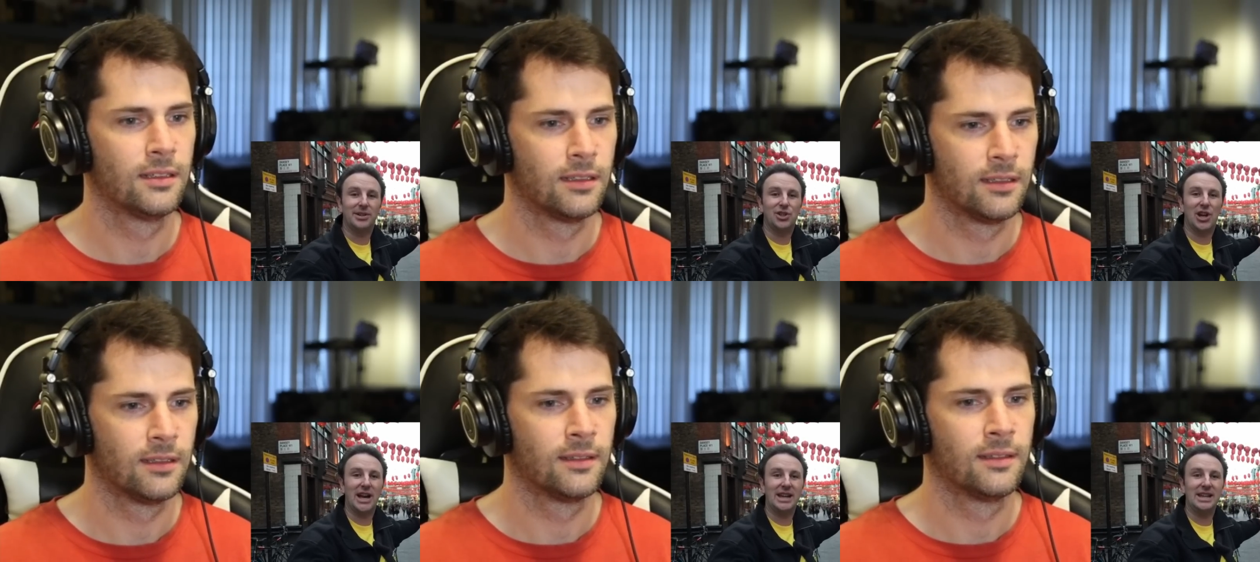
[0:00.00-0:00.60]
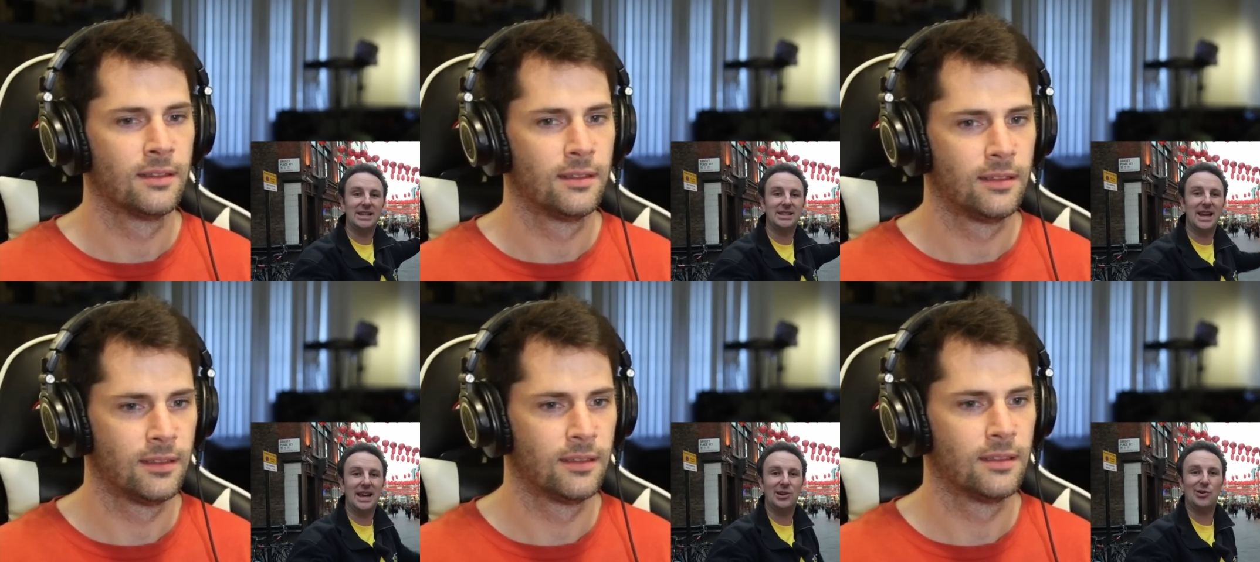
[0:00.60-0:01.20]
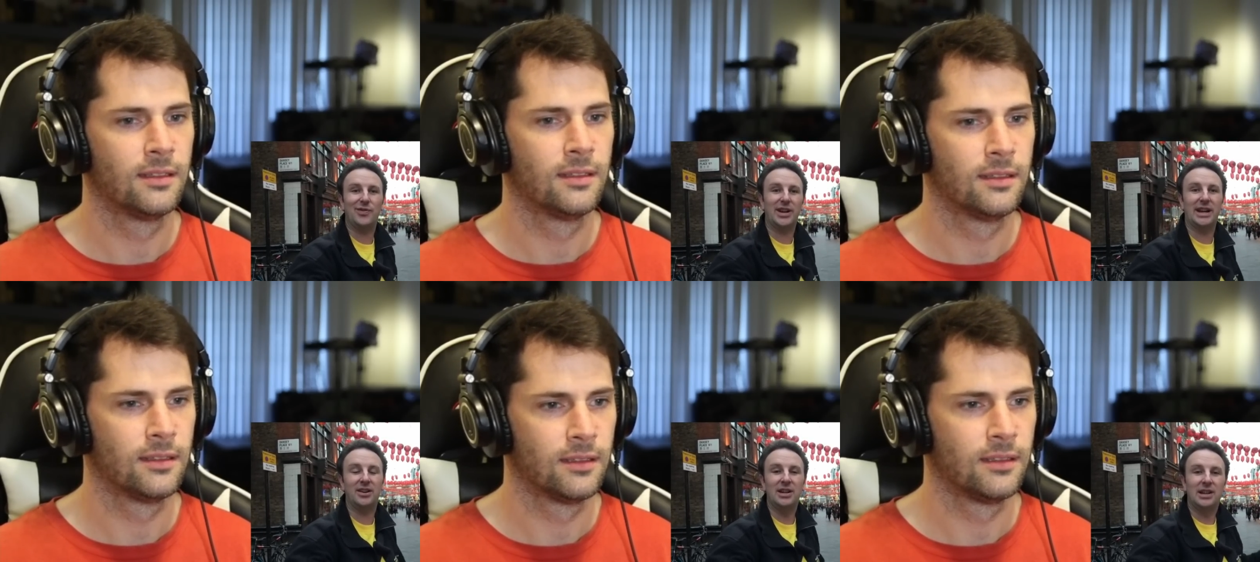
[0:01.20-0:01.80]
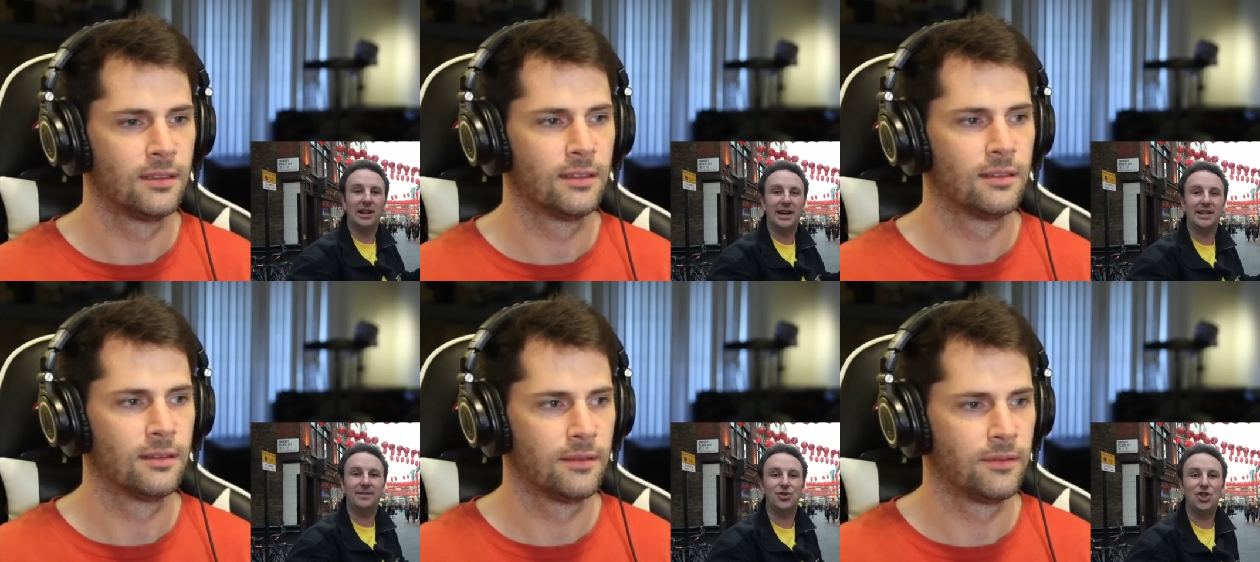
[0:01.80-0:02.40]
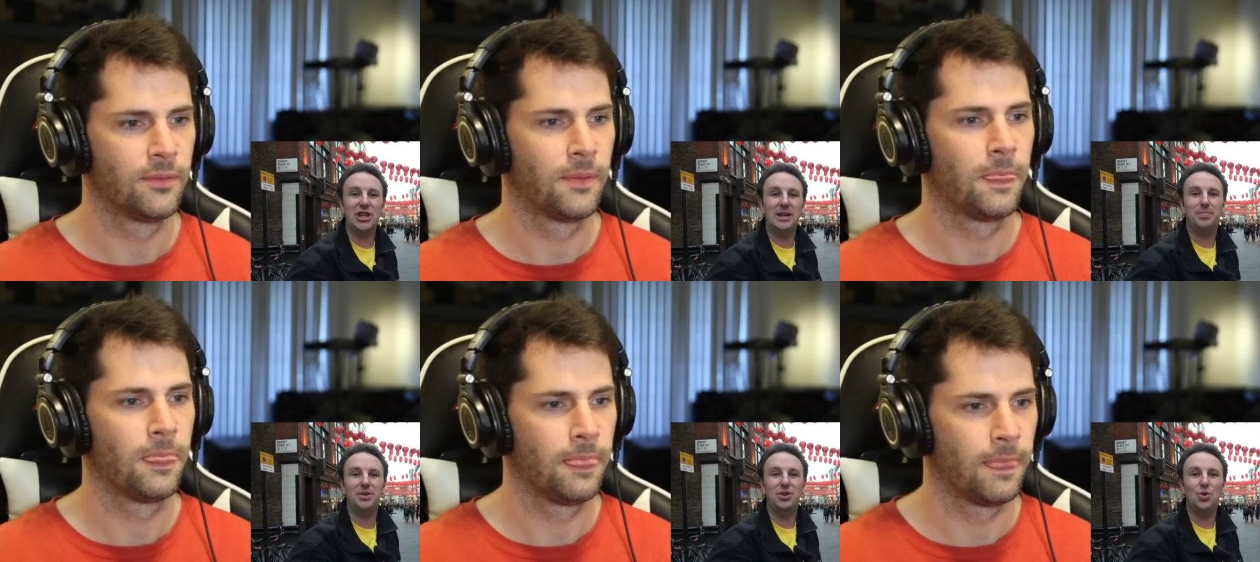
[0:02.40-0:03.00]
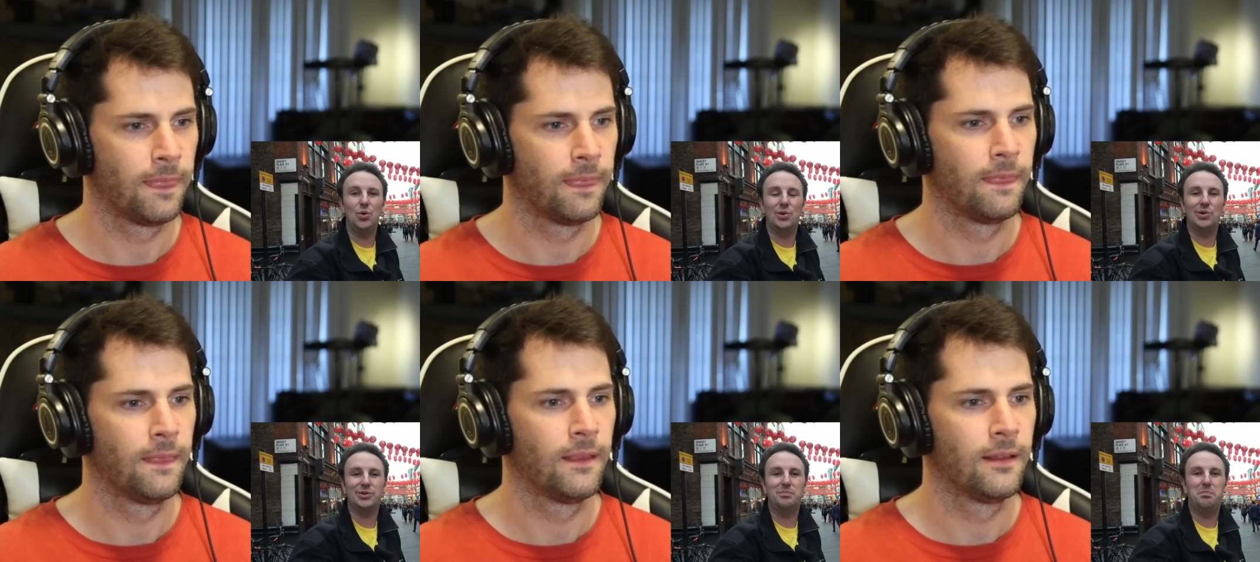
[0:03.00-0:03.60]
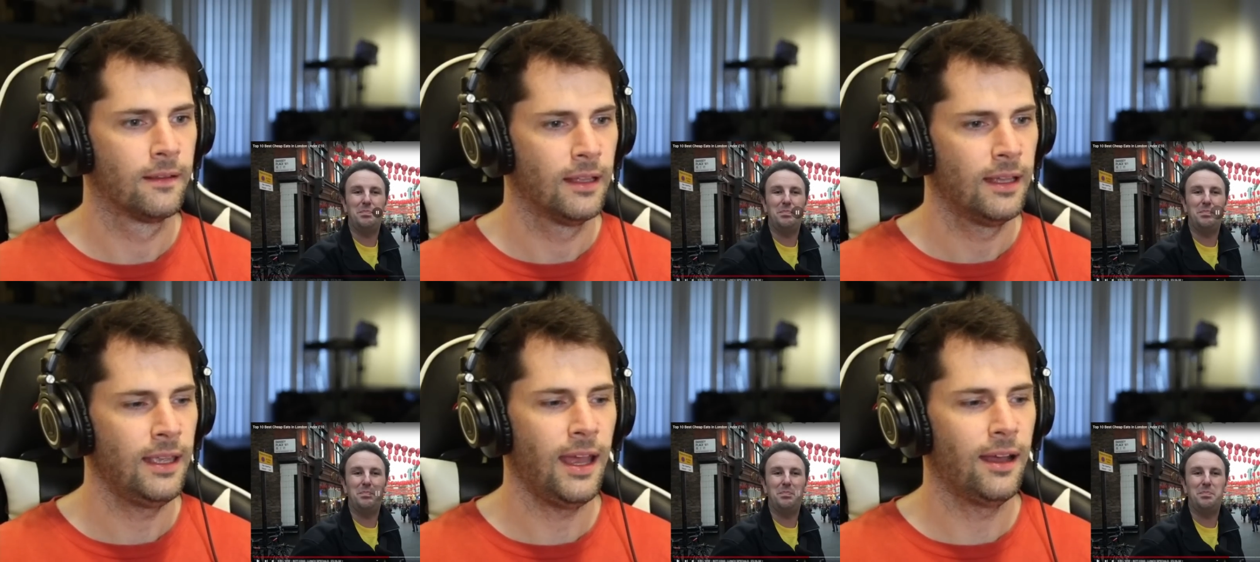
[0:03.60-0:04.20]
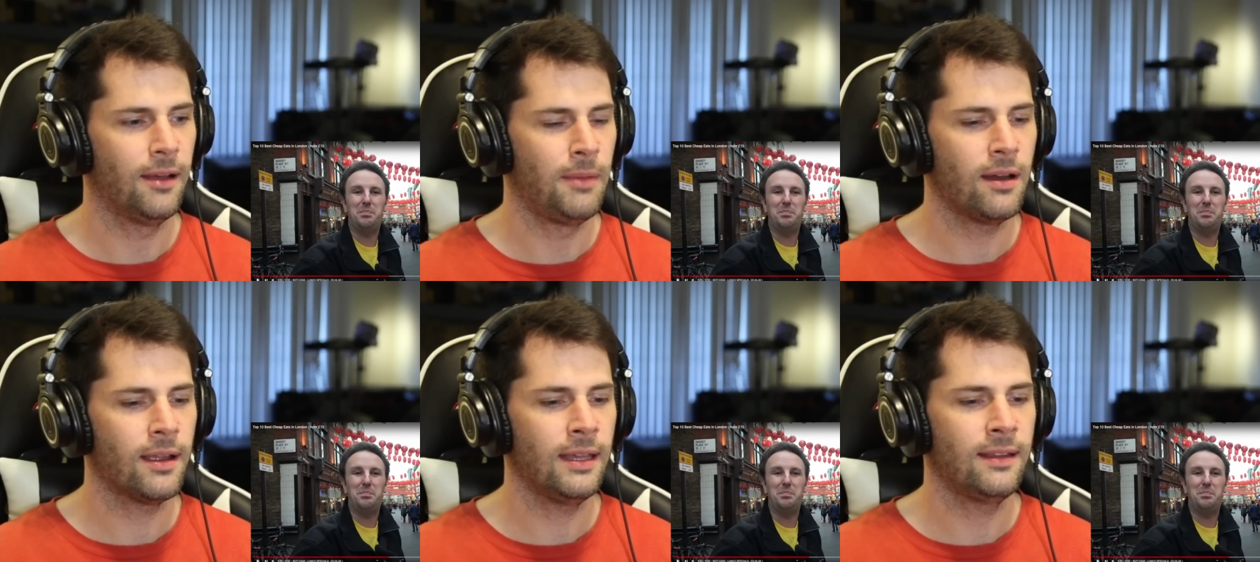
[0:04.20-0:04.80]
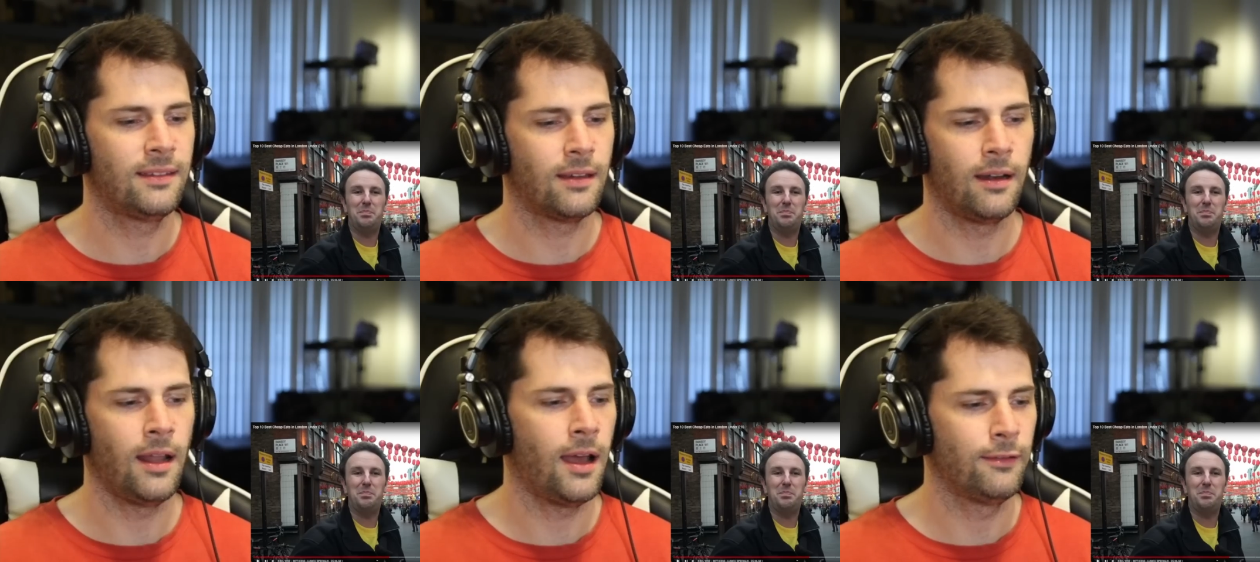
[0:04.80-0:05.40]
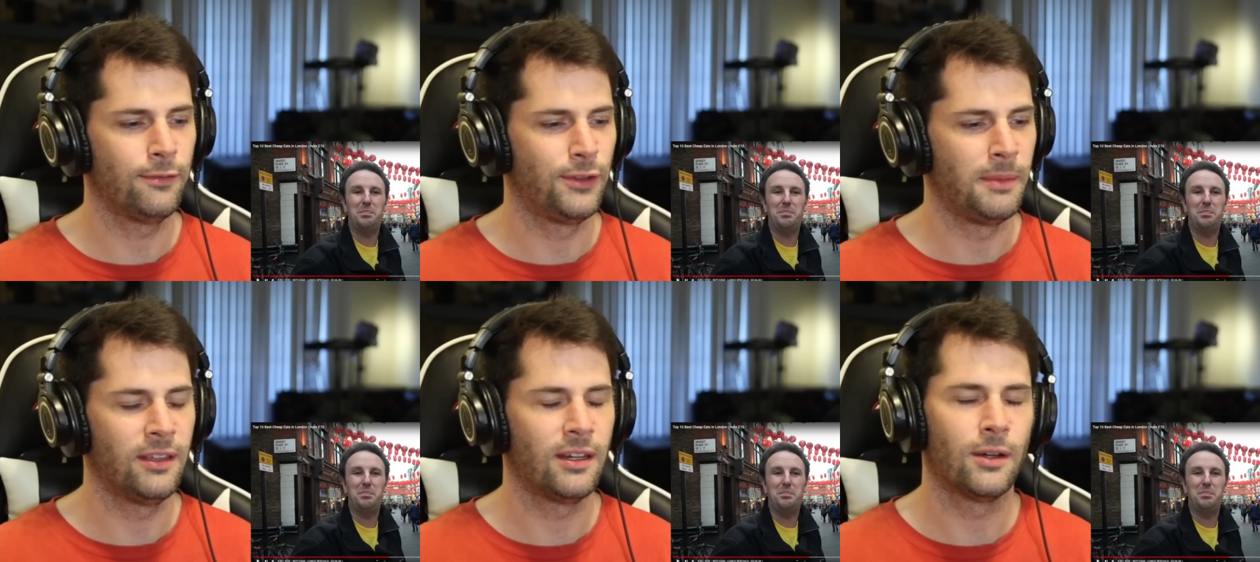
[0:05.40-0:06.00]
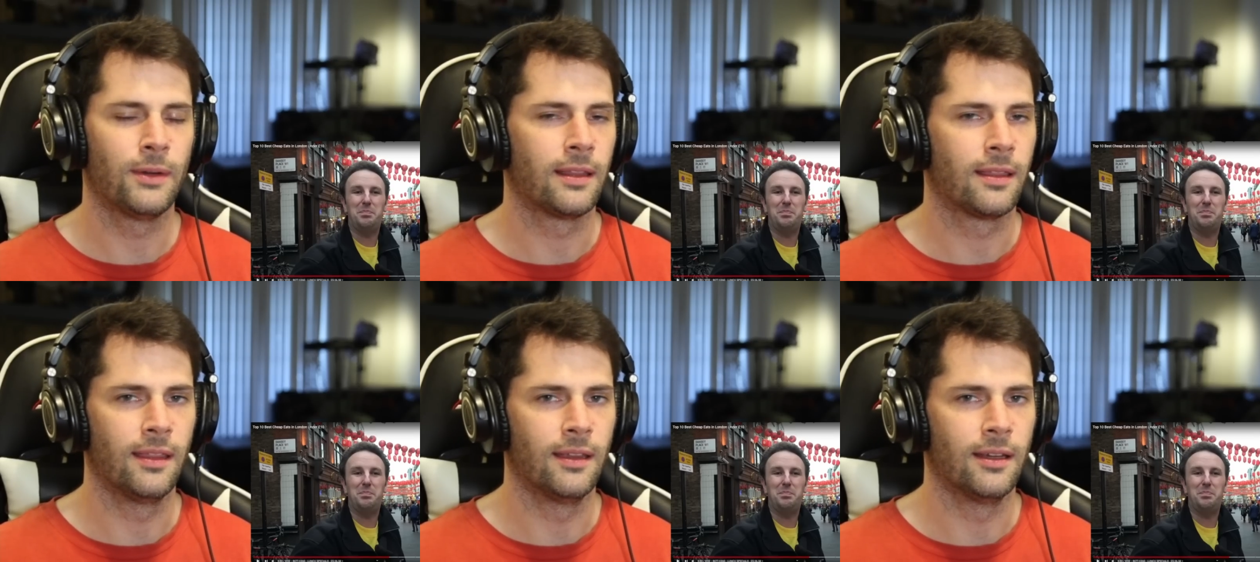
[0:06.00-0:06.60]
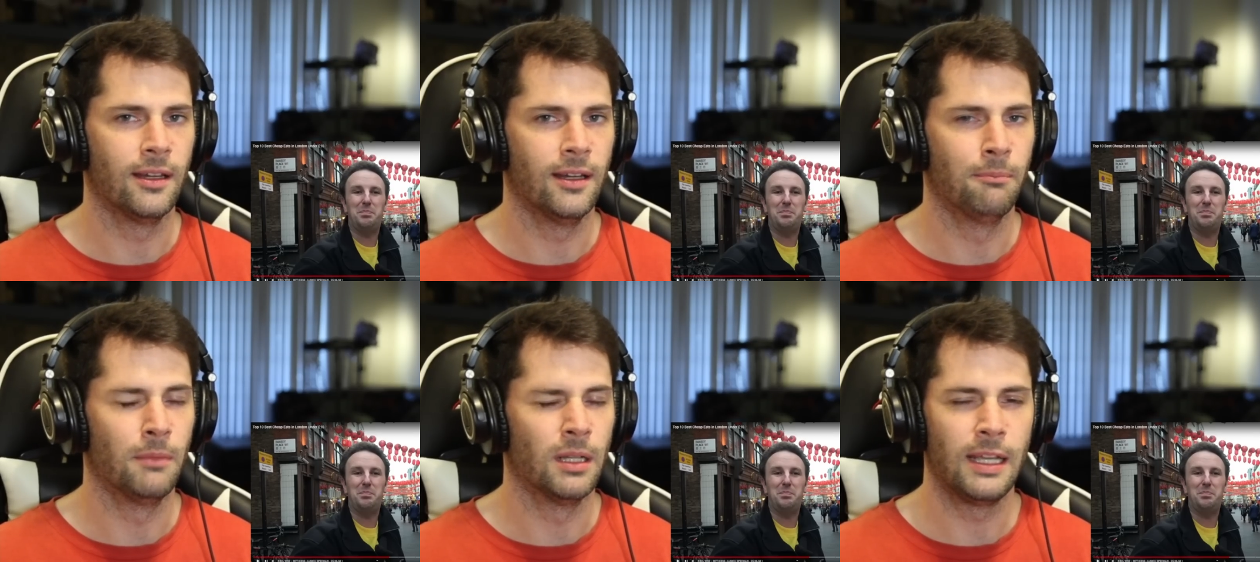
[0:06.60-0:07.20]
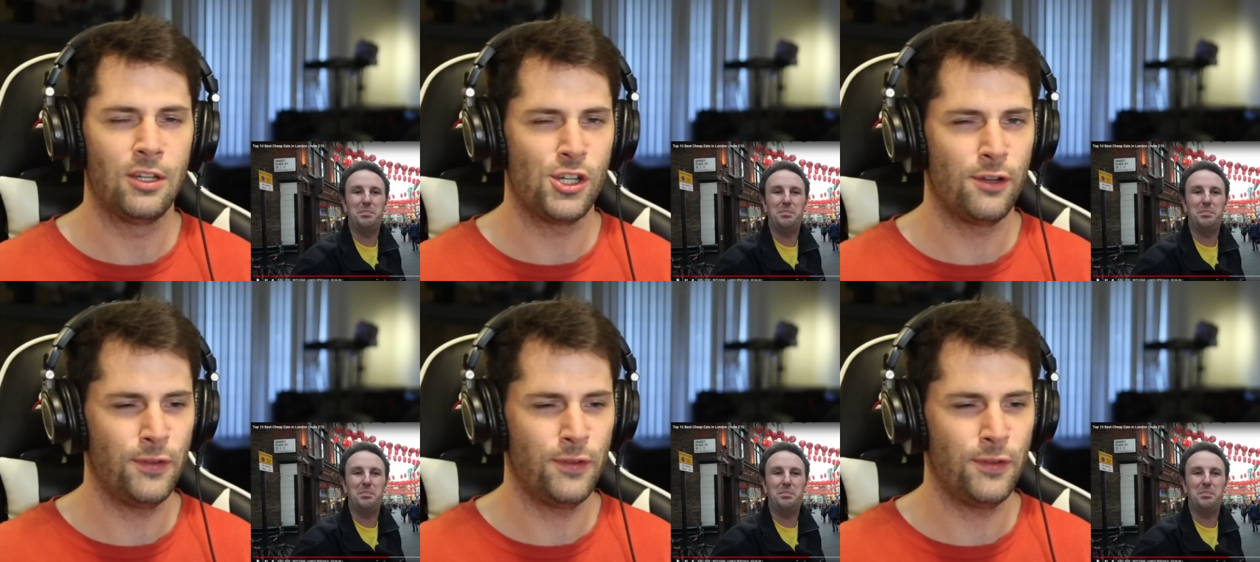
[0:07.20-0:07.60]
Speaker 1: a Chinese gate over here. Lots of cheap noodles.
Speaker 2: Yeah, Americans are not familiar with the Malaysian